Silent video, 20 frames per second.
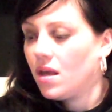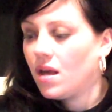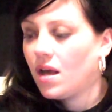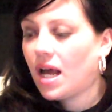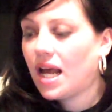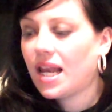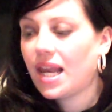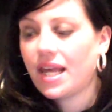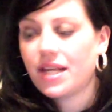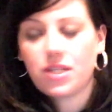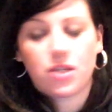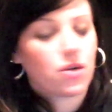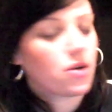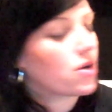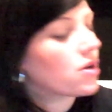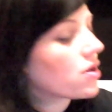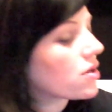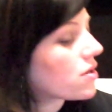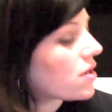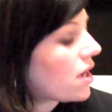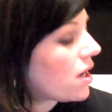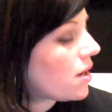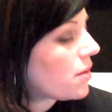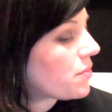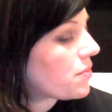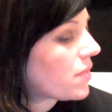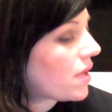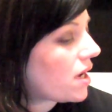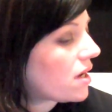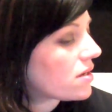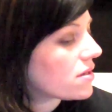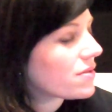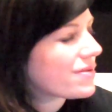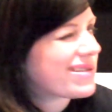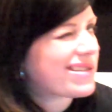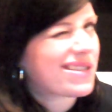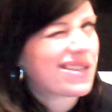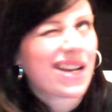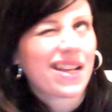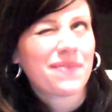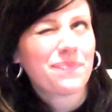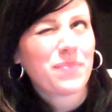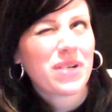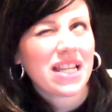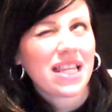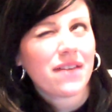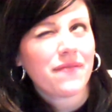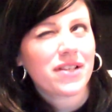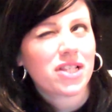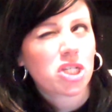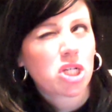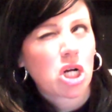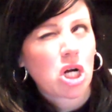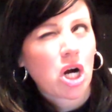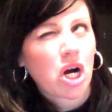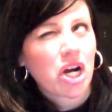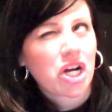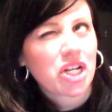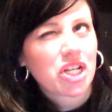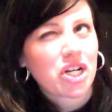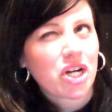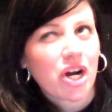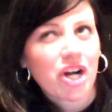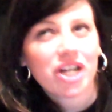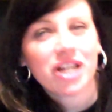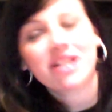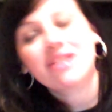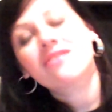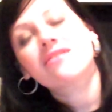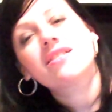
I liked her, I believe it's Gardener